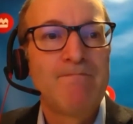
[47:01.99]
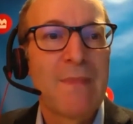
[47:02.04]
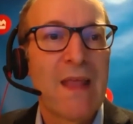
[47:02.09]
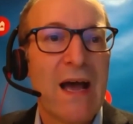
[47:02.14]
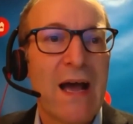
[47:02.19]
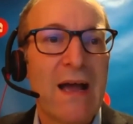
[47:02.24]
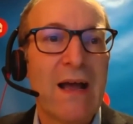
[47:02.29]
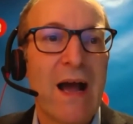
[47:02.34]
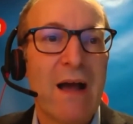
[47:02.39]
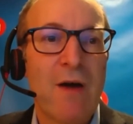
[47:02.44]

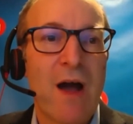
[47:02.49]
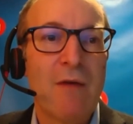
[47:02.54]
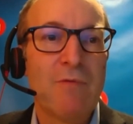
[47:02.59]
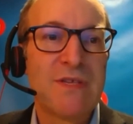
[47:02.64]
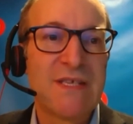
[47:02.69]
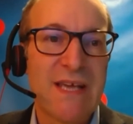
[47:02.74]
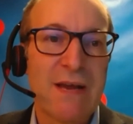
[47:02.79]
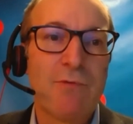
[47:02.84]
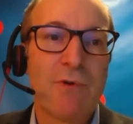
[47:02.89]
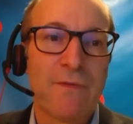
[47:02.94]
I would
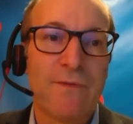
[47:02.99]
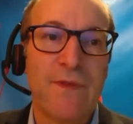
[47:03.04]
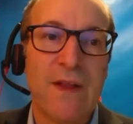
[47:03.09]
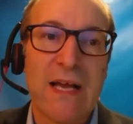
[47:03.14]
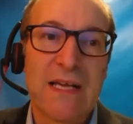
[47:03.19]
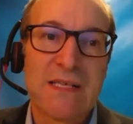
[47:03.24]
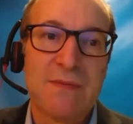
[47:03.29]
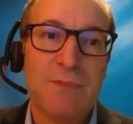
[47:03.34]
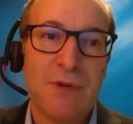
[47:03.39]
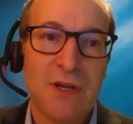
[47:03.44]
say we're
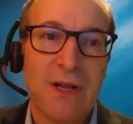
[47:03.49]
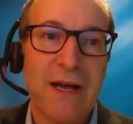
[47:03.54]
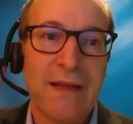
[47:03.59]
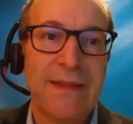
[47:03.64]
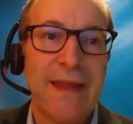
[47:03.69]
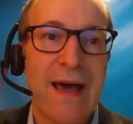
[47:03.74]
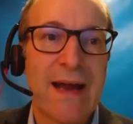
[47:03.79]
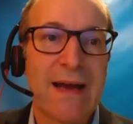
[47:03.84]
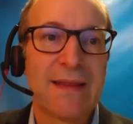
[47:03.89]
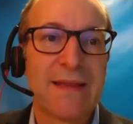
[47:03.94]
flexible on
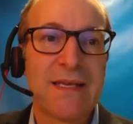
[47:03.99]
that at this